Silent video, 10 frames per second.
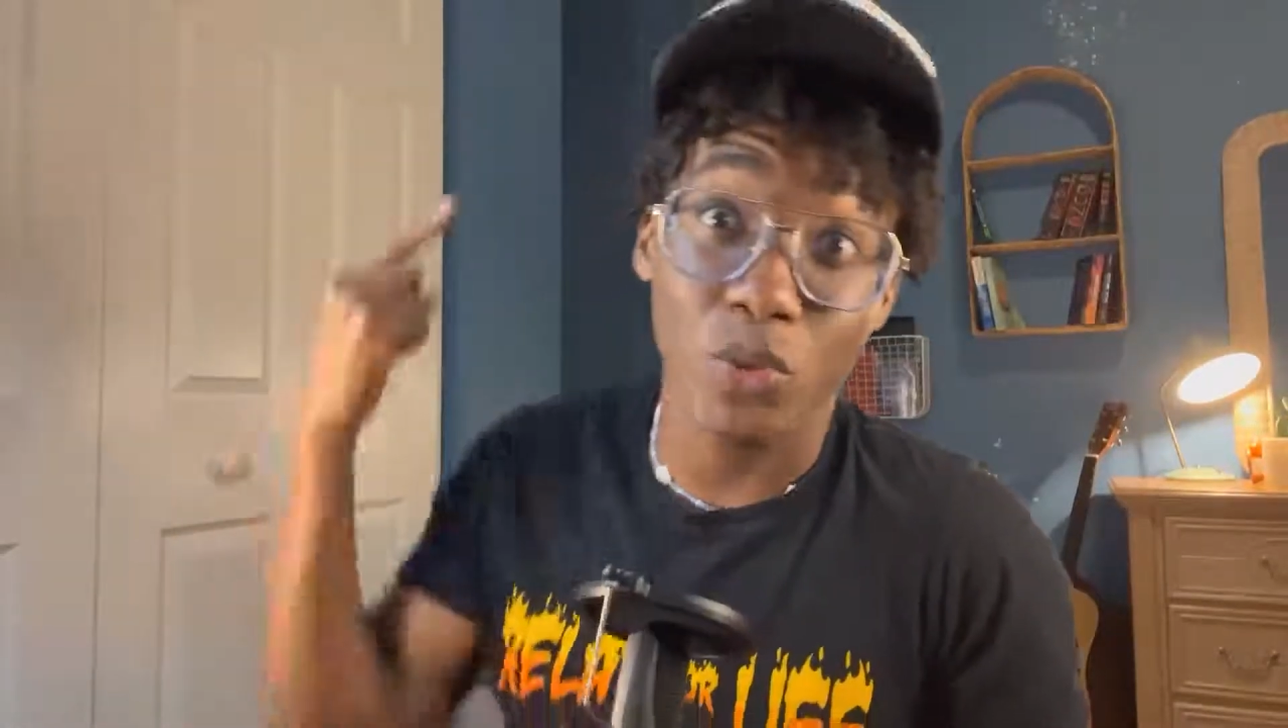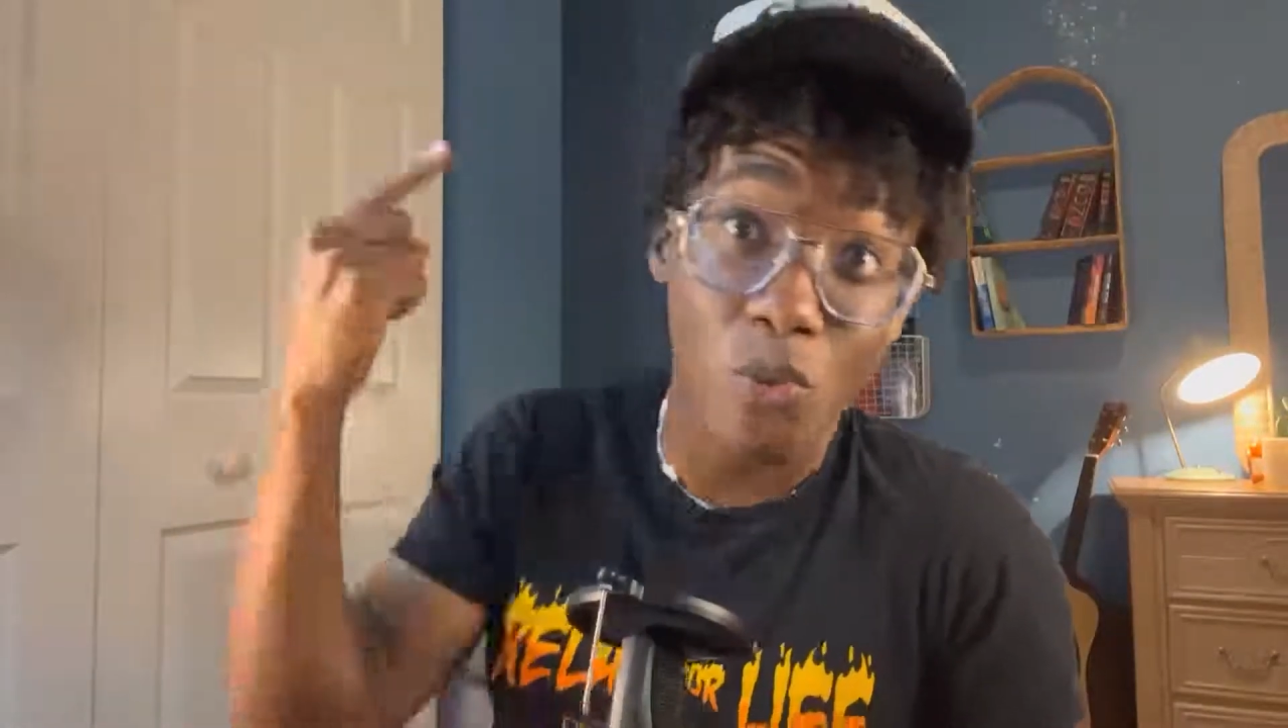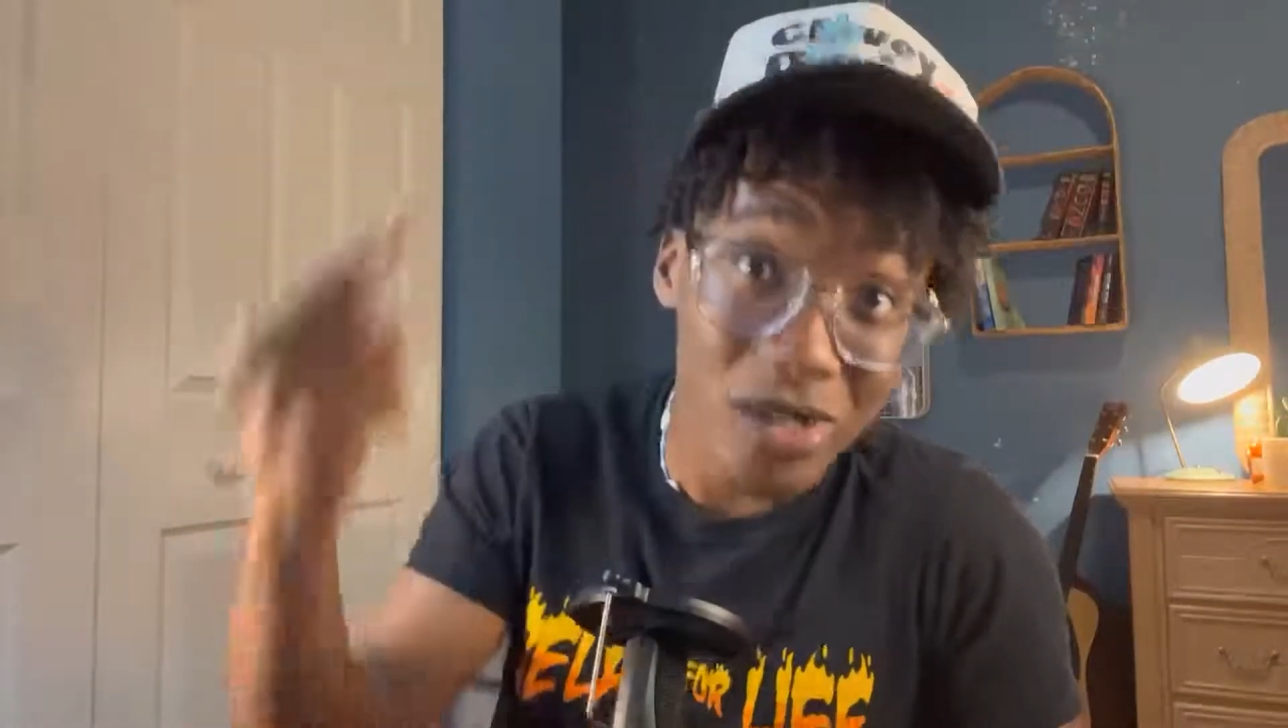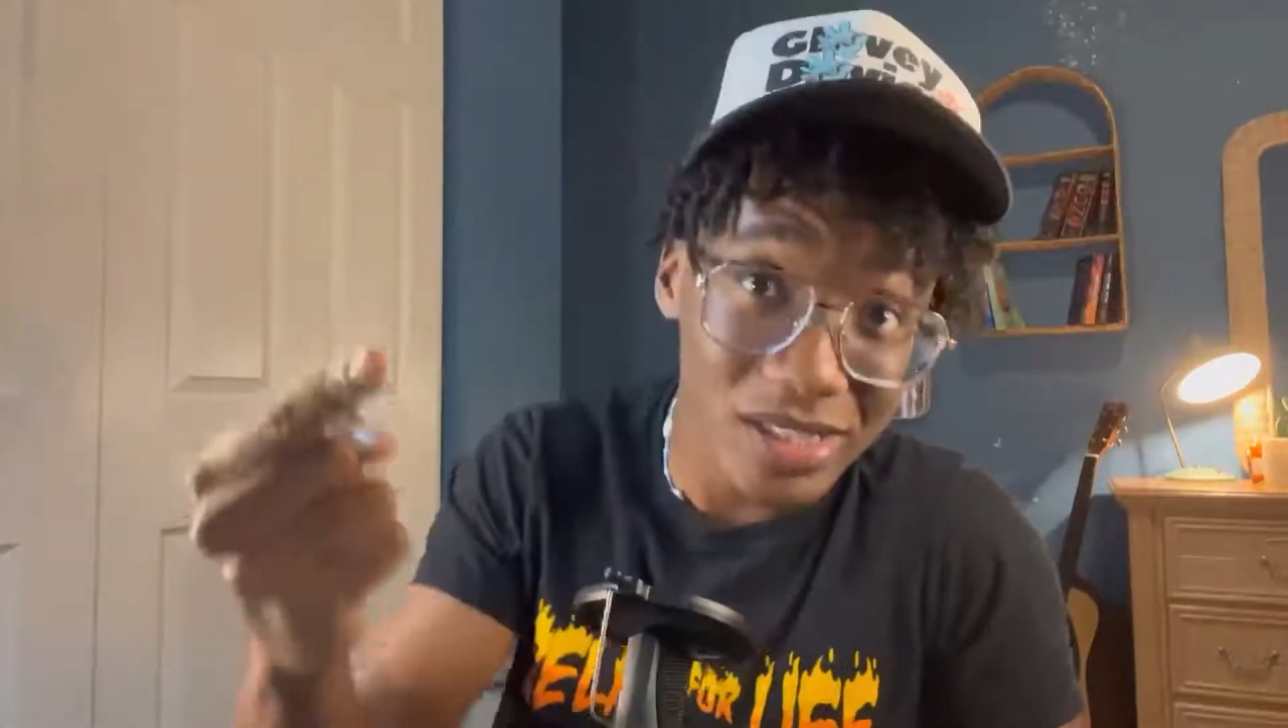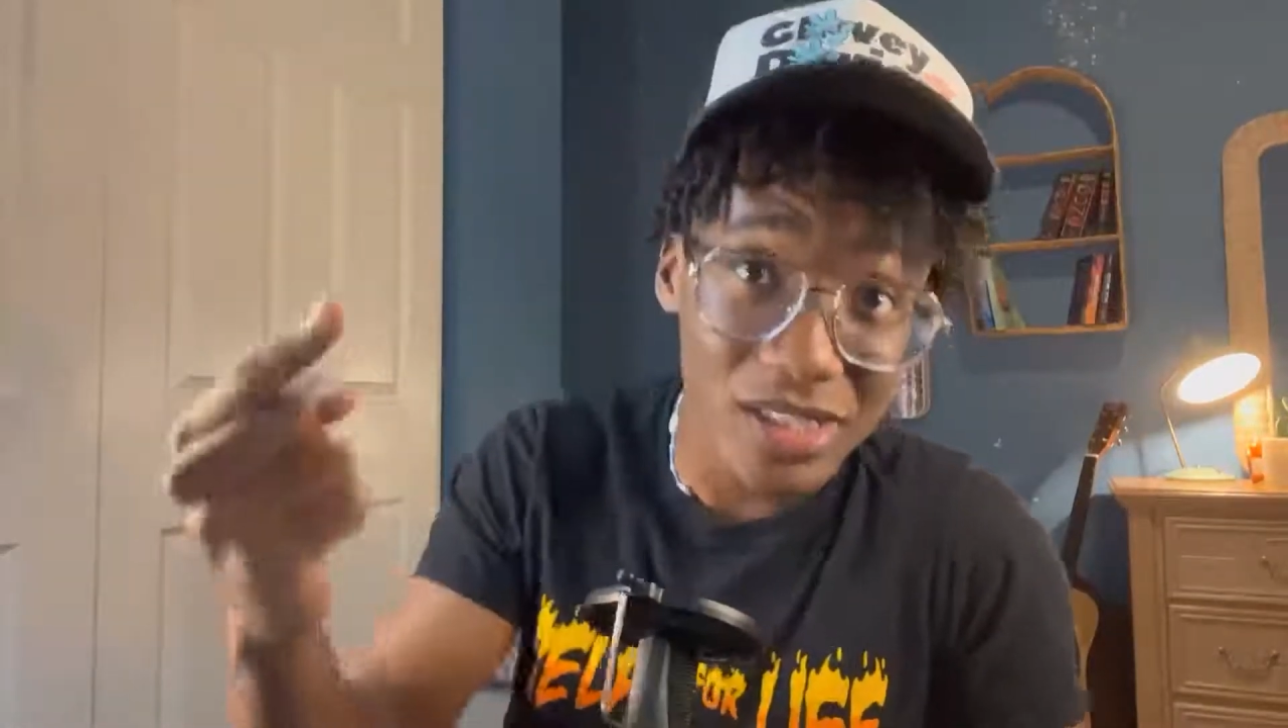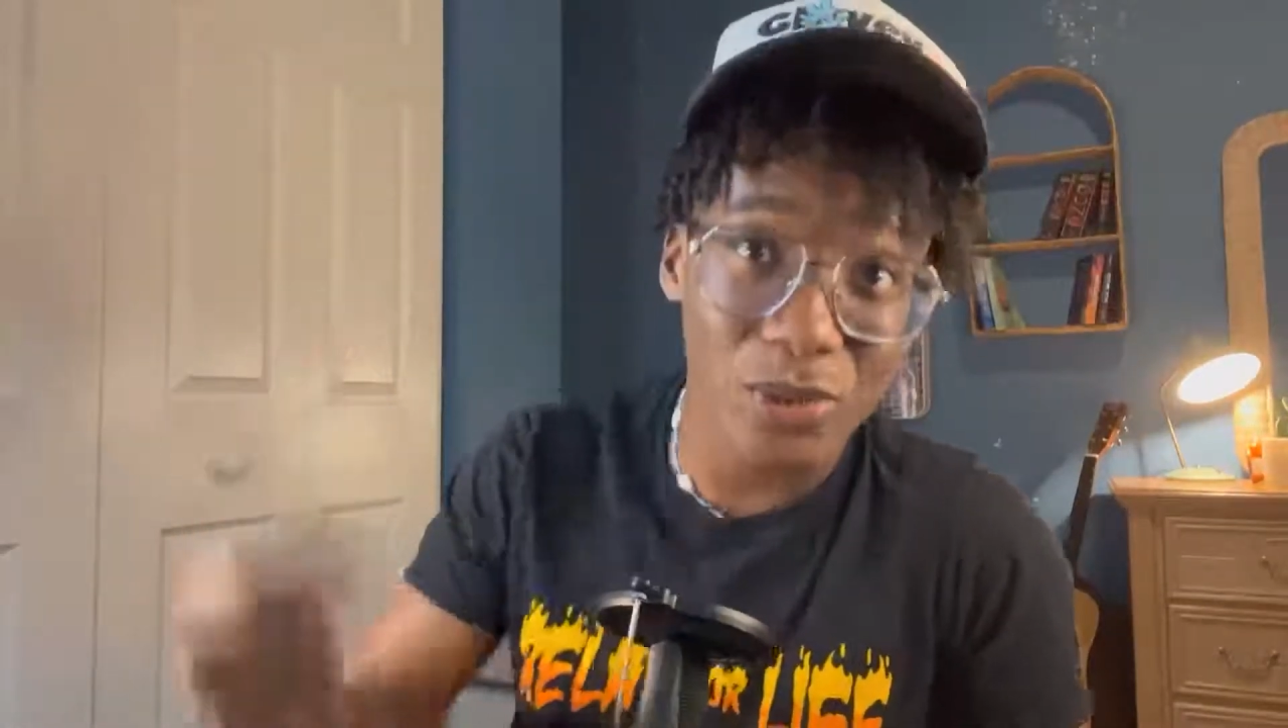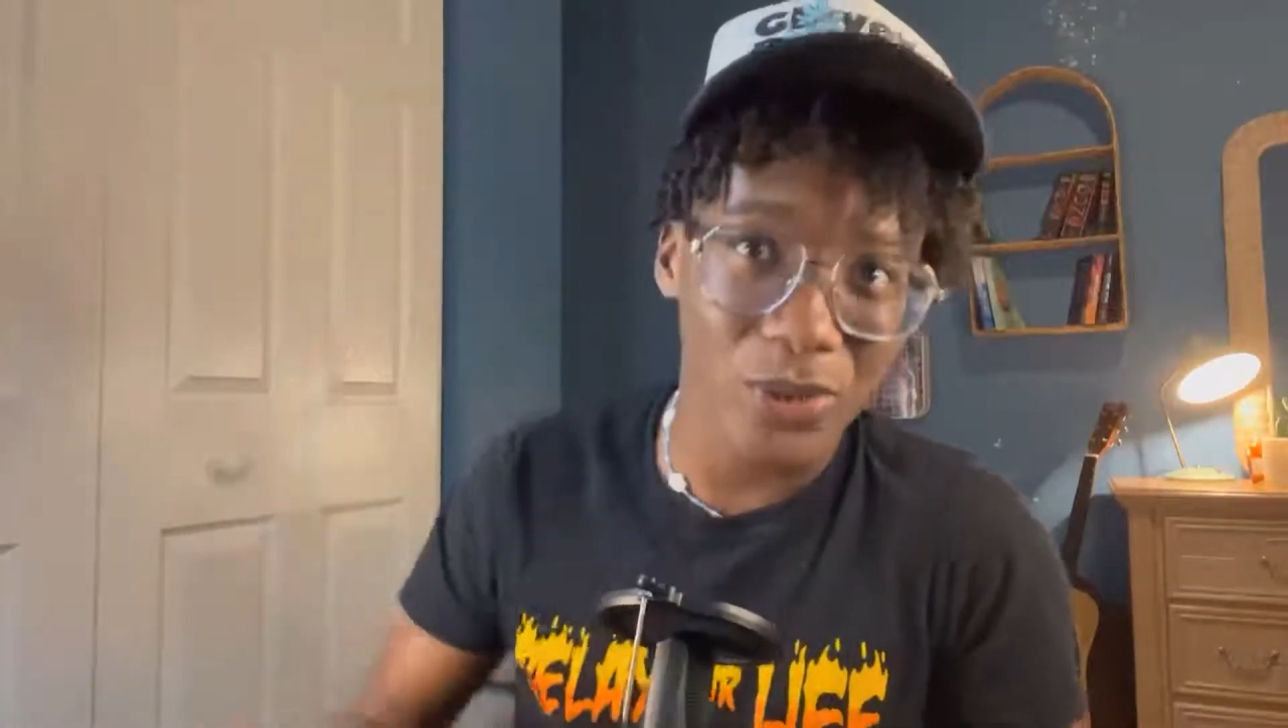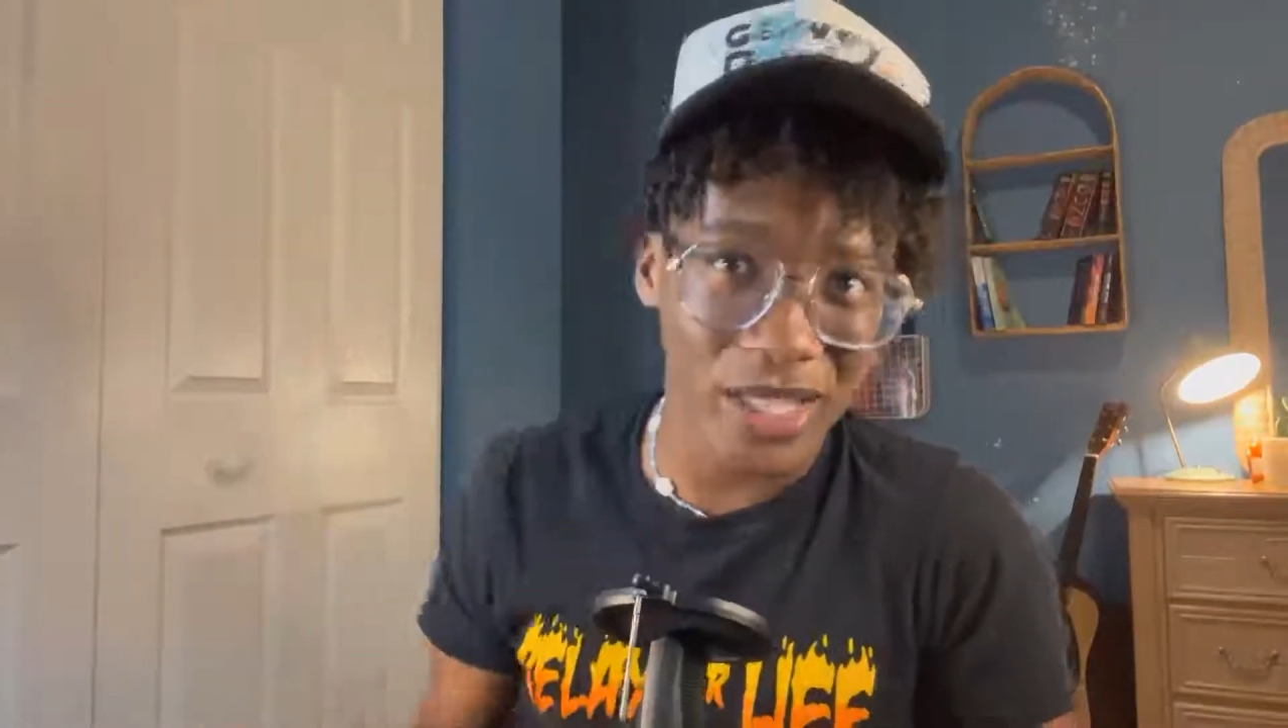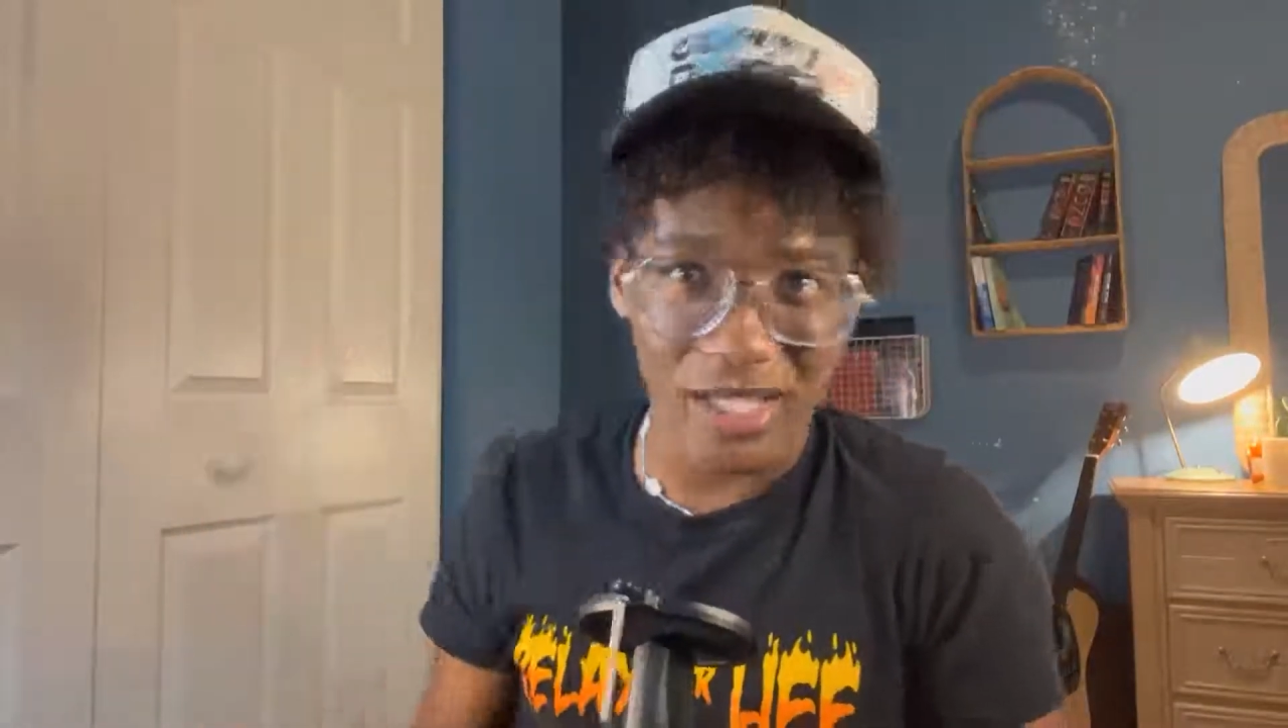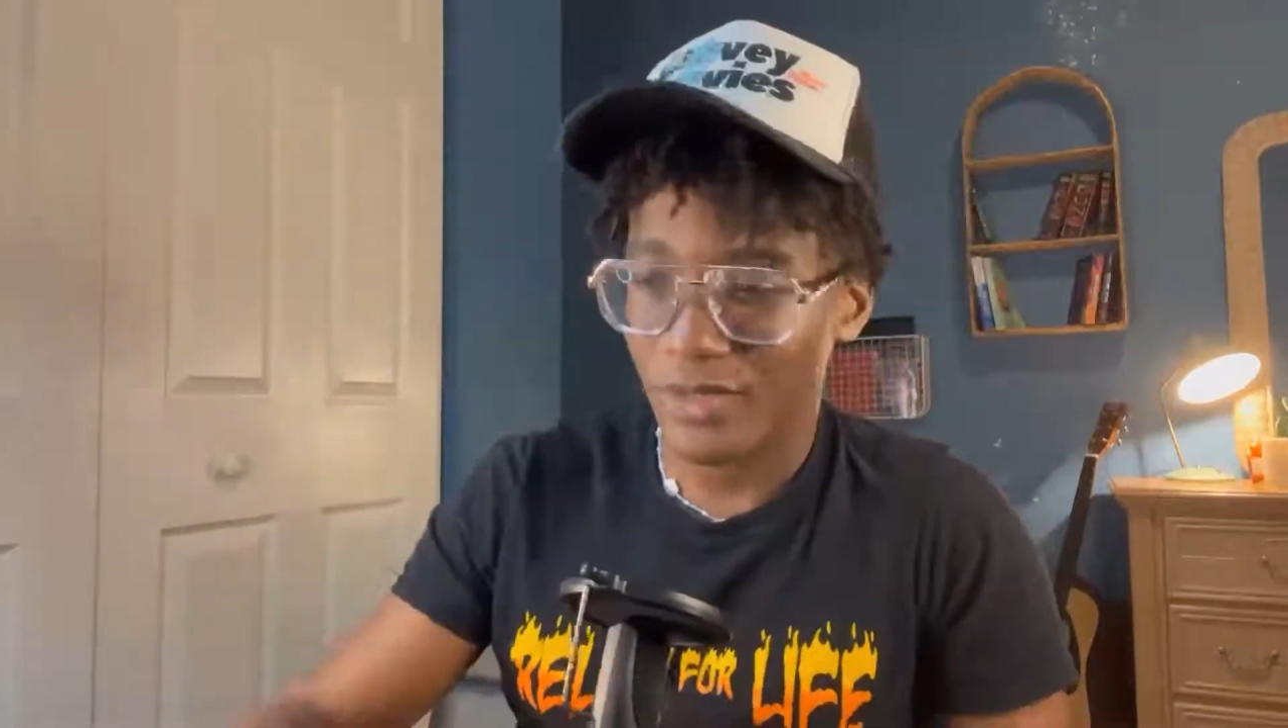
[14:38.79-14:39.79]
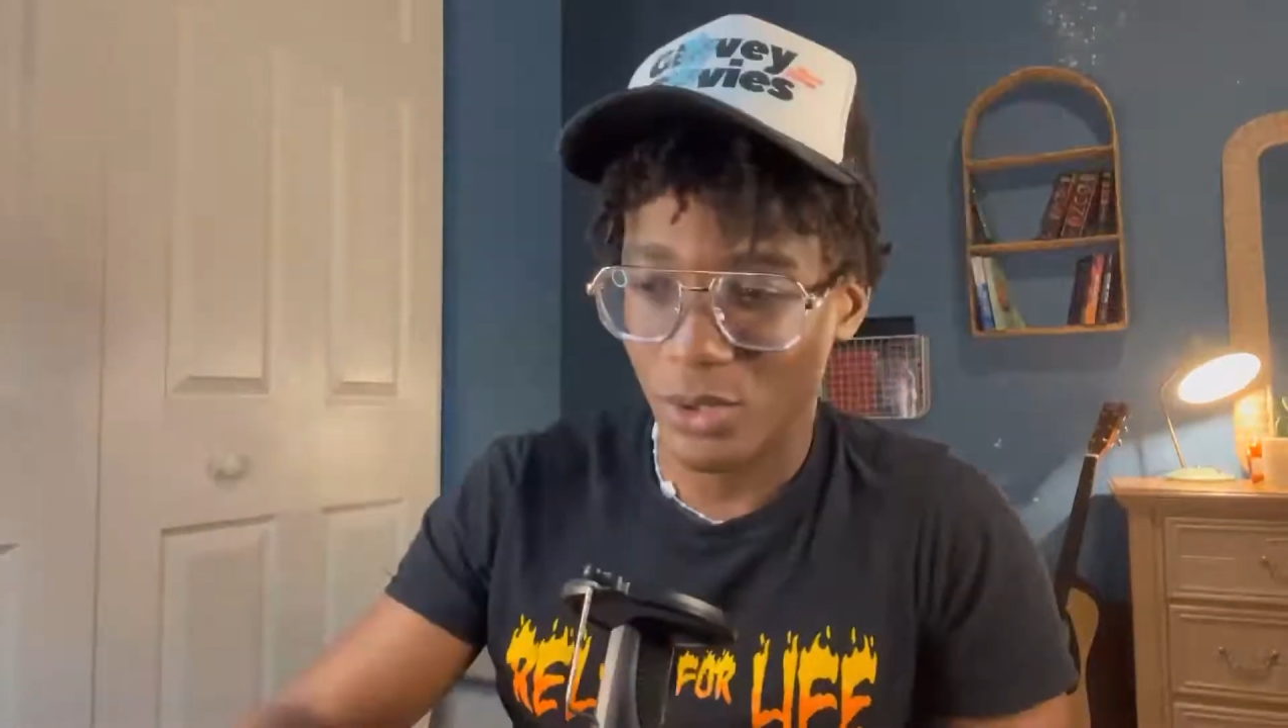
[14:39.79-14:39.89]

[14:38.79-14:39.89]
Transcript: once a week.